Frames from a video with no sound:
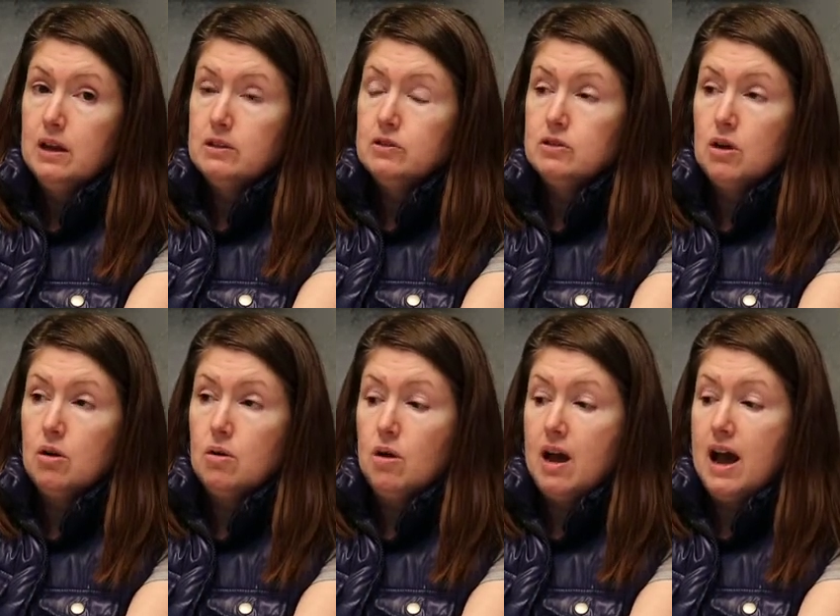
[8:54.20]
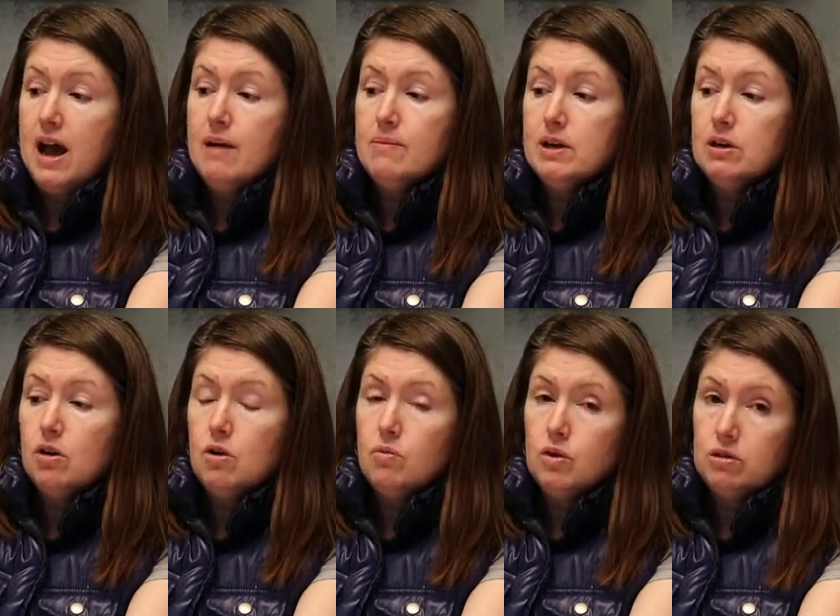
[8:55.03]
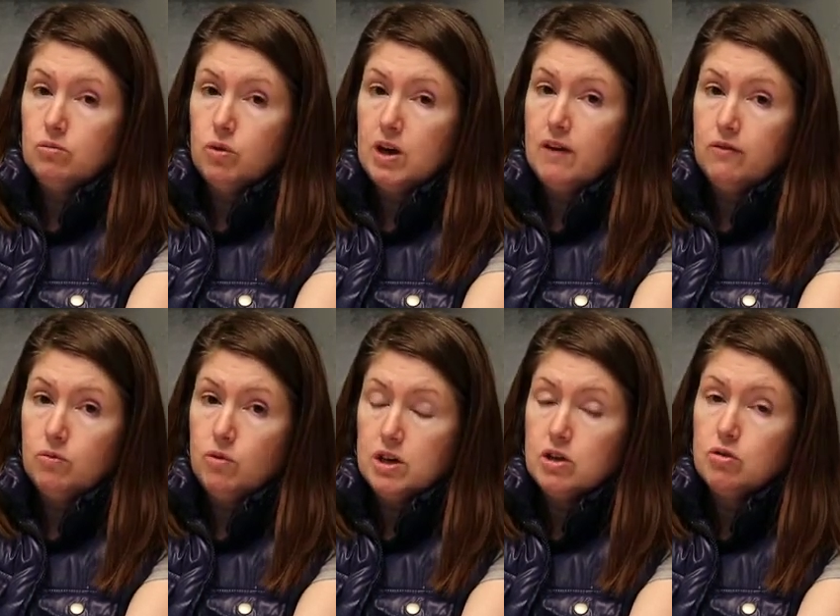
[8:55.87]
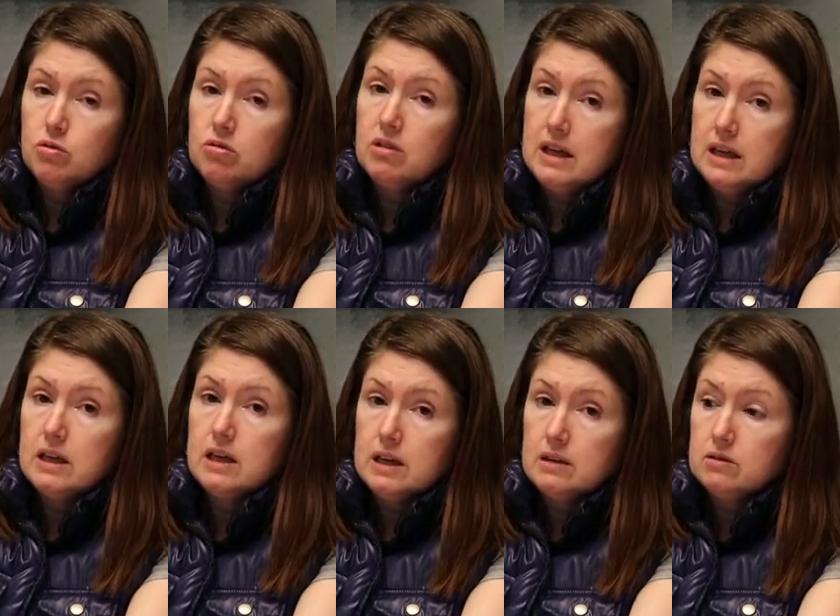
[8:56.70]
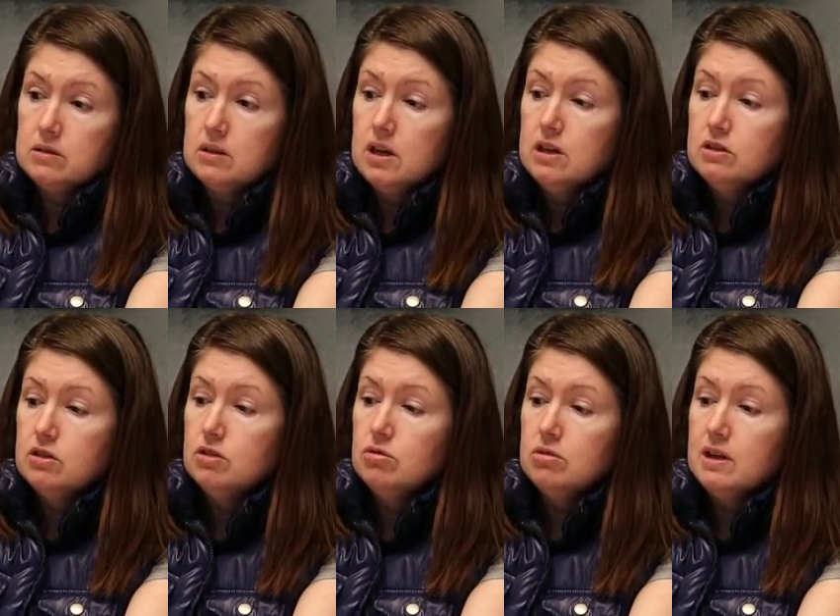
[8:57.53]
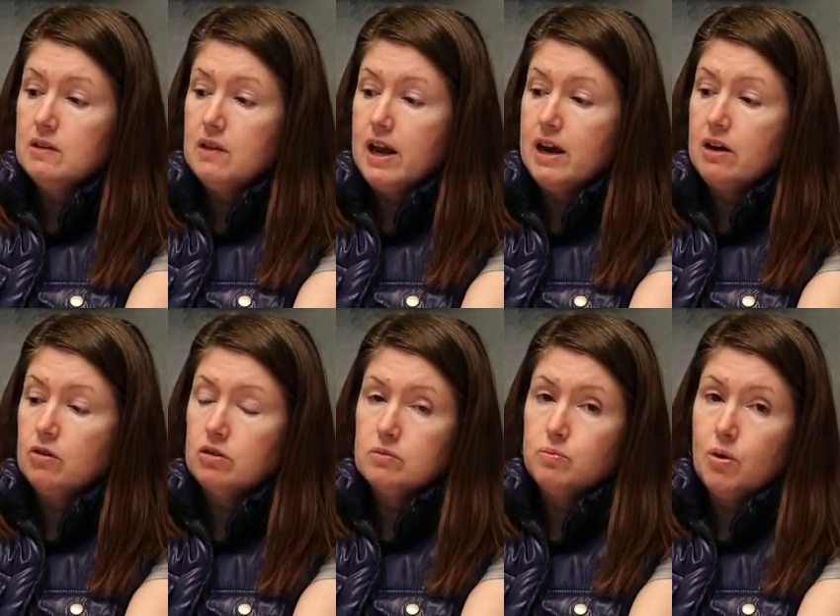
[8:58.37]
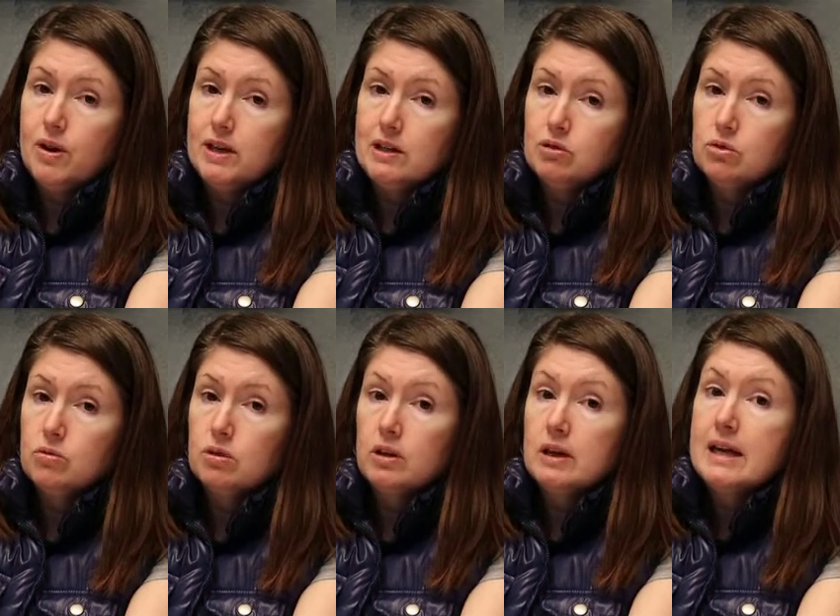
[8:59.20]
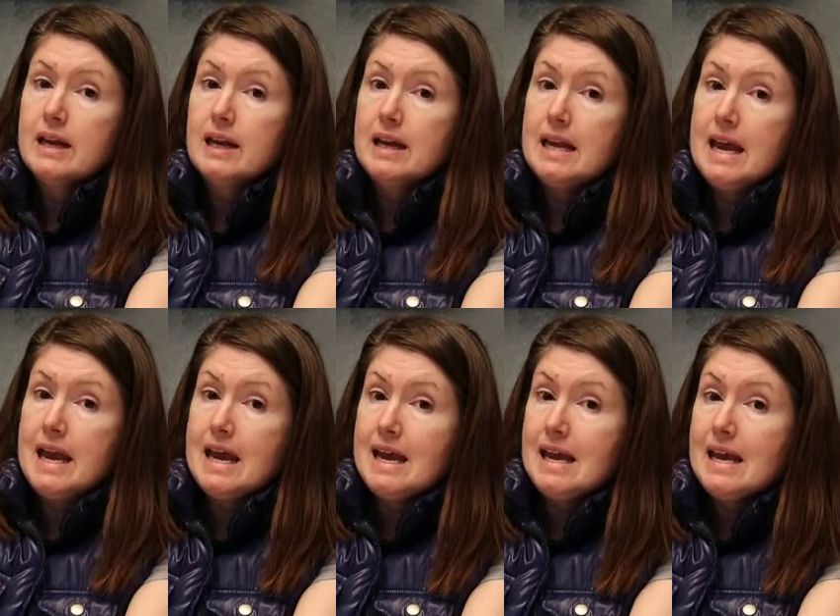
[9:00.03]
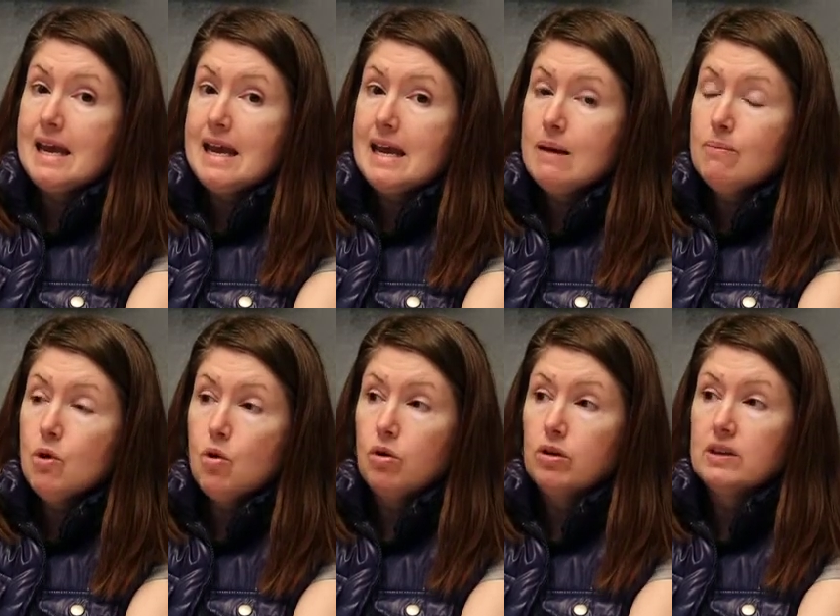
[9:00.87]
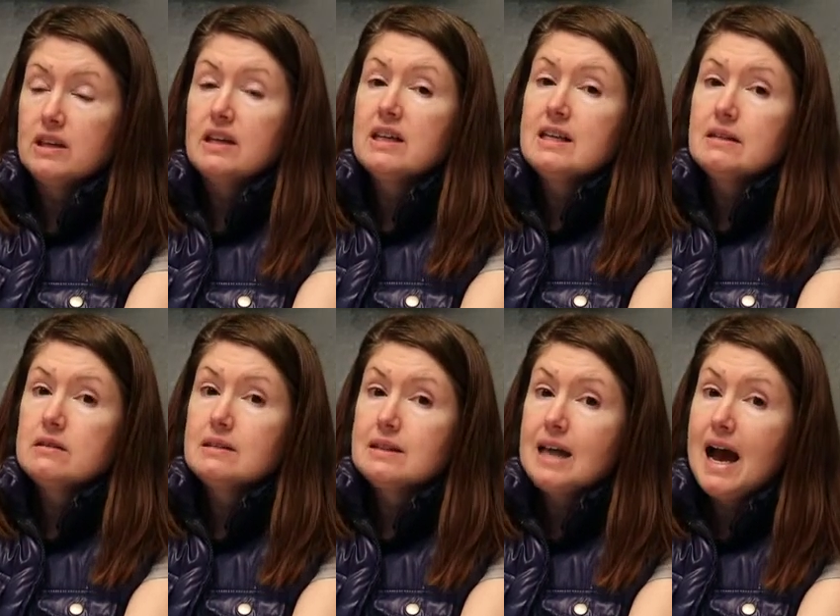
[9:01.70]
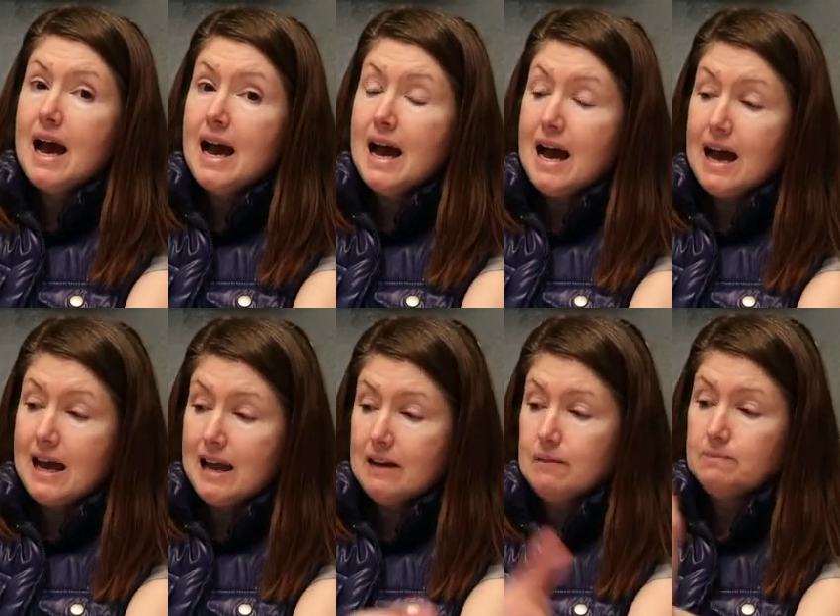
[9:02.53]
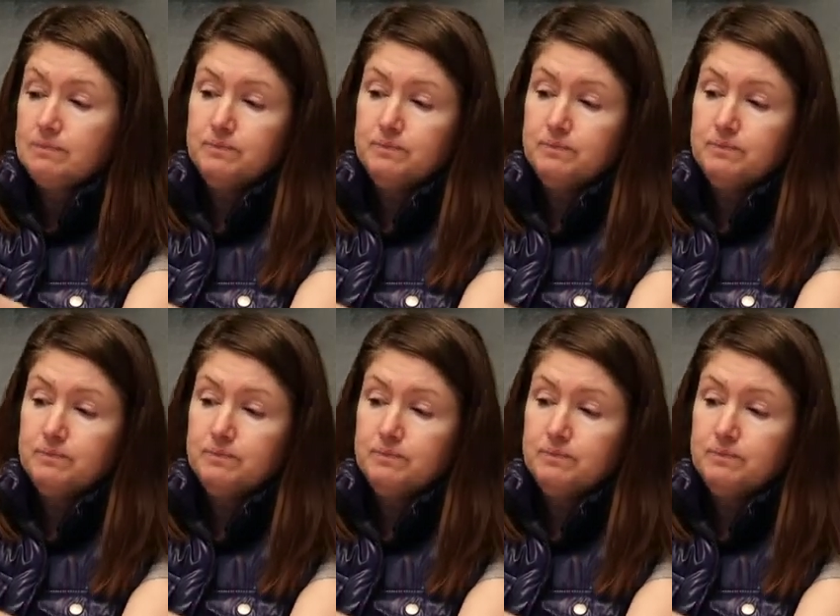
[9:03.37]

So I'm going to go with whatever one you think it is. Do you think the arrow is pointing to her name or the sign?